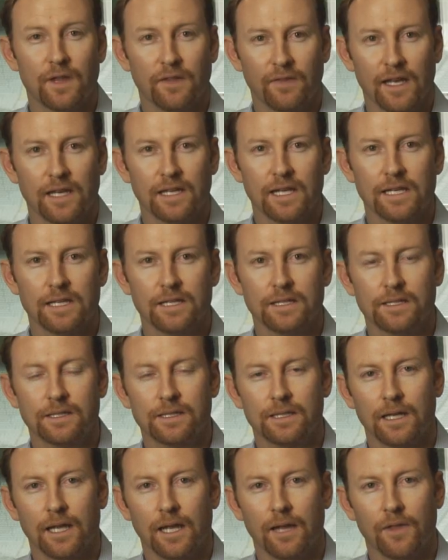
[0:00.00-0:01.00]
that they needed,
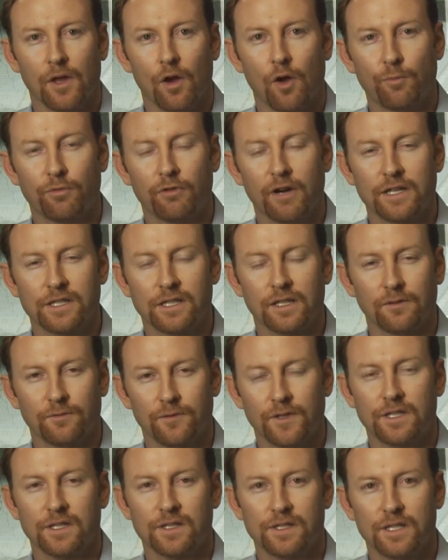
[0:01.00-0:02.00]
uh, the operational
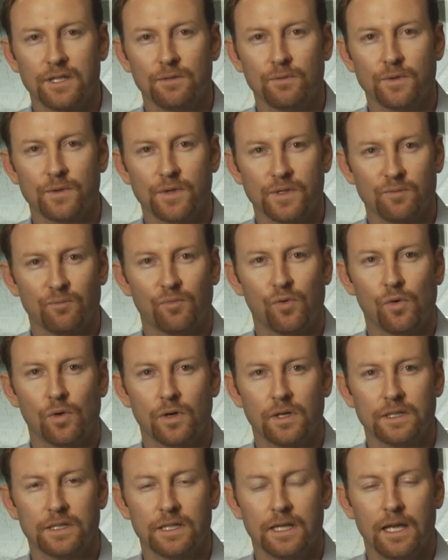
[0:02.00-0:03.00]
efficiency, which was
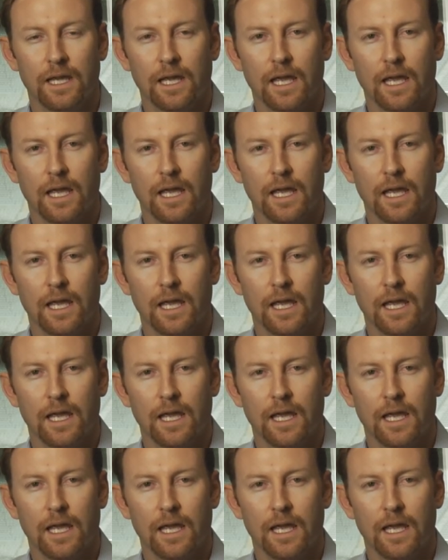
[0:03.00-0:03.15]
important,